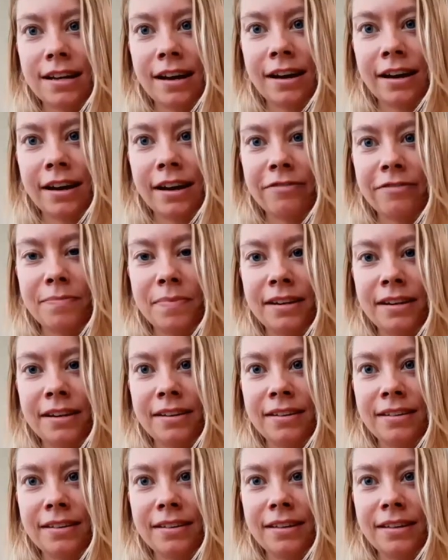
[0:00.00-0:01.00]
I've
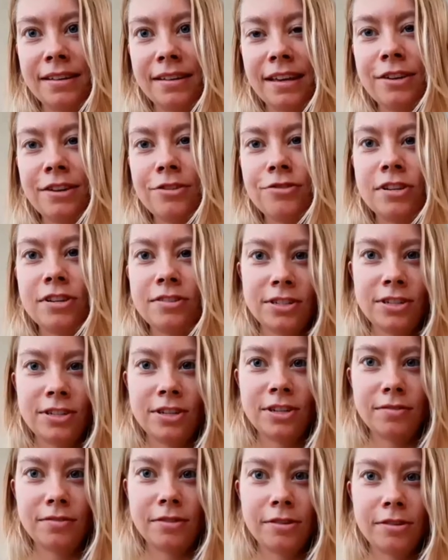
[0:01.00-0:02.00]
been introduced
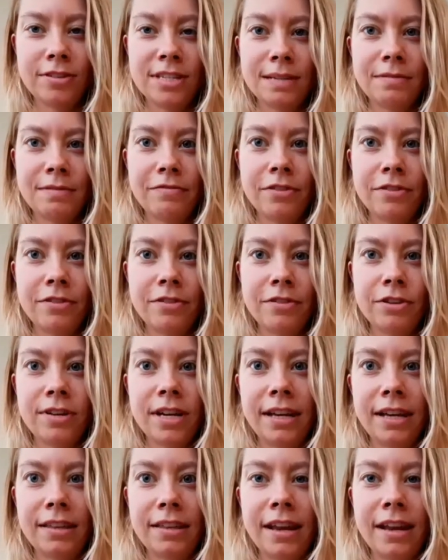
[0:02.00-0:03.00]
to through some of the
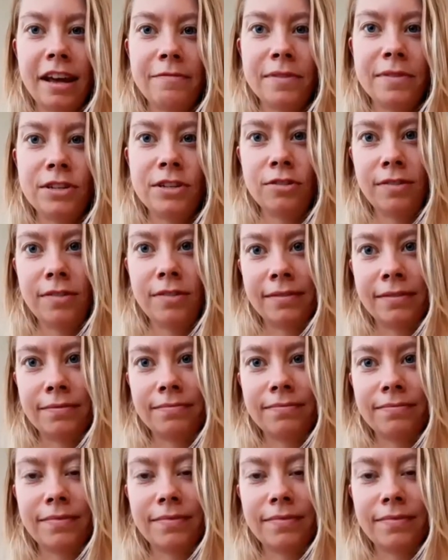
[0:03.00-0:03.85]
training that I've been doing.